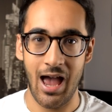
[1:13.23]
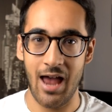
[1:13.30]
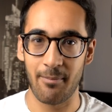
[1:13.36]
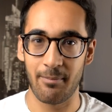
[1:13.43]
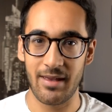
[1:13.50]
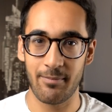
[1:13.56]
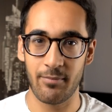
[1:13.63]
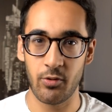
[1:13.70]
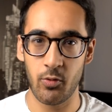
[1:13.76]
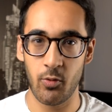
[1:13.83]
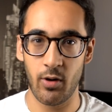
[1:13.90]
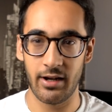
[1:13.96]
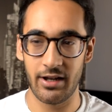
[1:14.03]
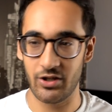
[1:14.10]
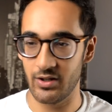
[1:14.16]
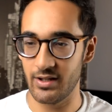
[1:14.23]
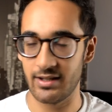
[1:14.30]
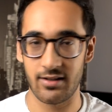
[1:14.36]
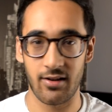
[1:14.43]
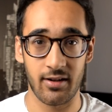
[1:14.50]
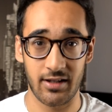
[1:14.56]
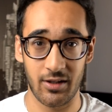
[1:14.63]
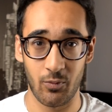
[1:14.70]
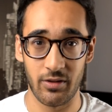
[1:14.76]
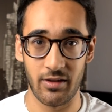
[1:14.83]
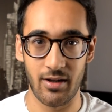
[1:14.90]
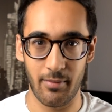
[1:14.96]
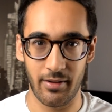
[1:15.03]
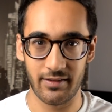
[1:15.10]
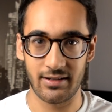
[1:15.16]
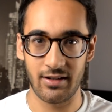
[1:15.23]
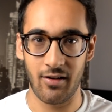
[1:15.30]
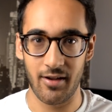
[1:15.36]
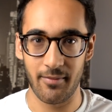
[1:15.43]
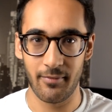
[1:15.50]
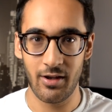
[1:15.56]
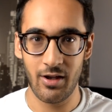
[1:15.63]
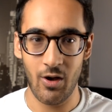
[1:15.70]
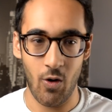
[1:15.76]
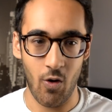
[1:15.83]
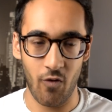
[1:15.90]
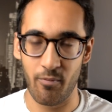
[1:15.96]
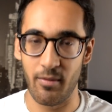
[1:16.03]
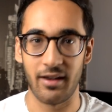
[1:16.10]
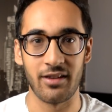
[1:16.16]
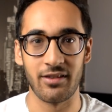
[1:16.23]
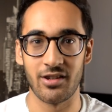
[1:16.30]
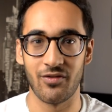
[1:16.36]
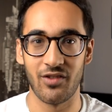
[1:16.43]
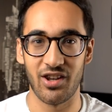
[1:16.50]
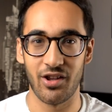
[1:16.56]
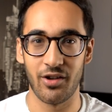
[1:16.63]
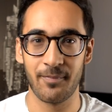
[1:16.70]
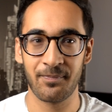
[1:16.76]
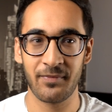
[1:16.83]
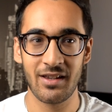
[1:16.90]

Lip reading: and people who are literally starting within a month's time of making this video.